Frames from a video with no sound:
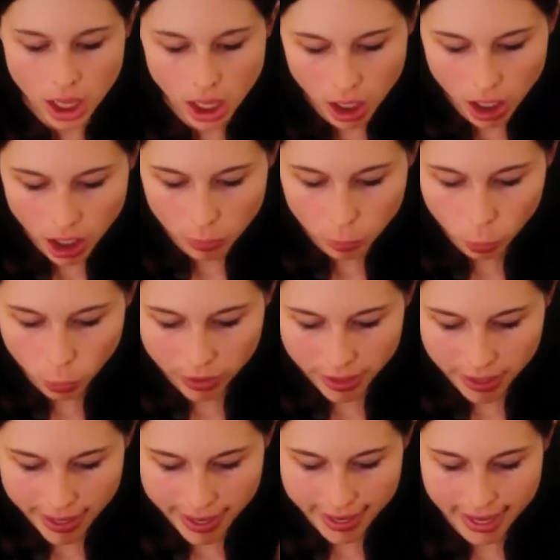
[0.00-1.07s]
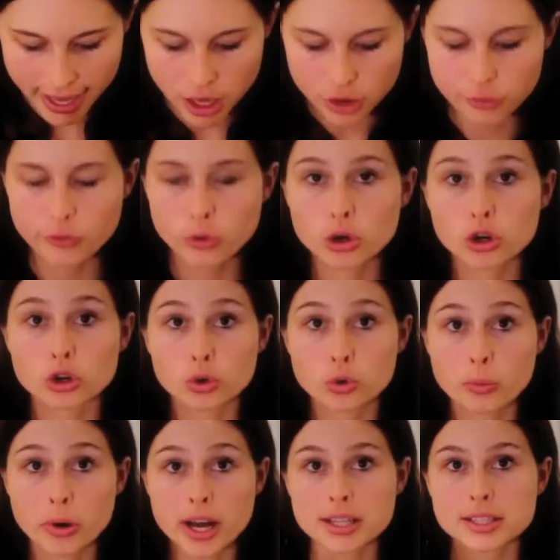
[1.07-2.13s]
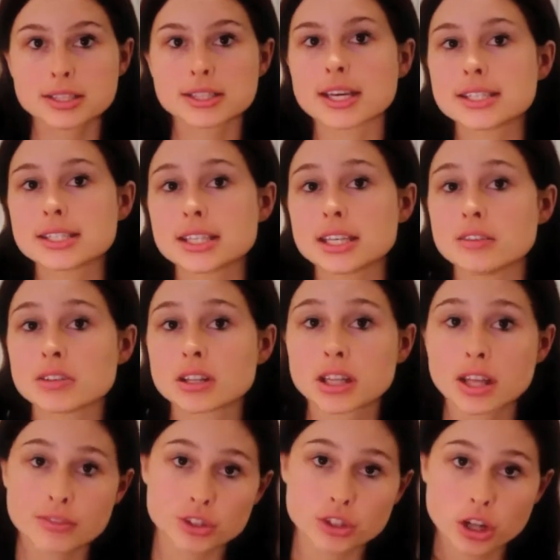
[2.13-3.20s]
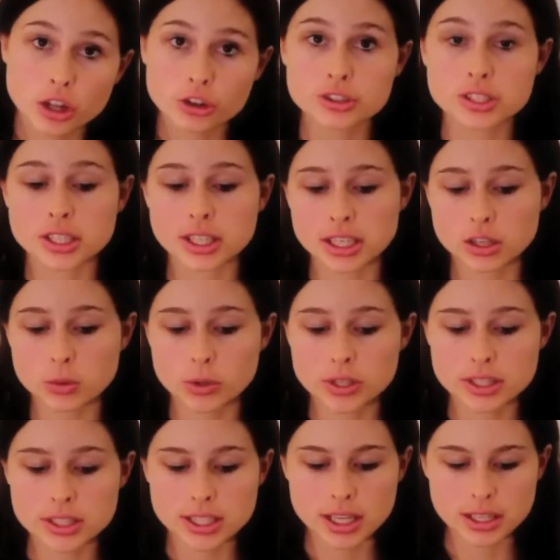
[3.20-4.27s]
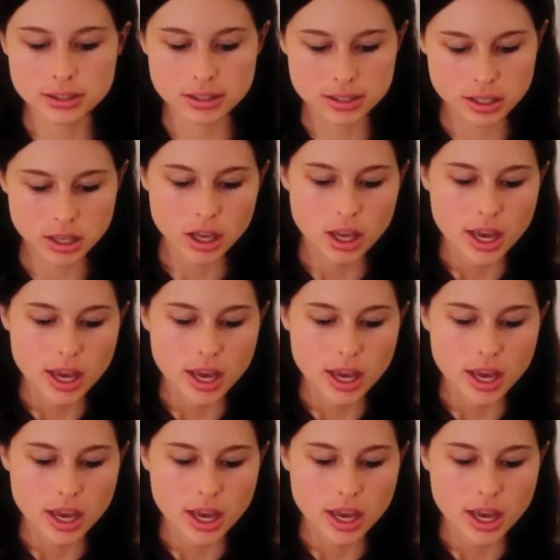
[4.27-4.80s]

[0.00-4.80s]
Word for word: Um, with it, I had four coupons. I saved $11.91.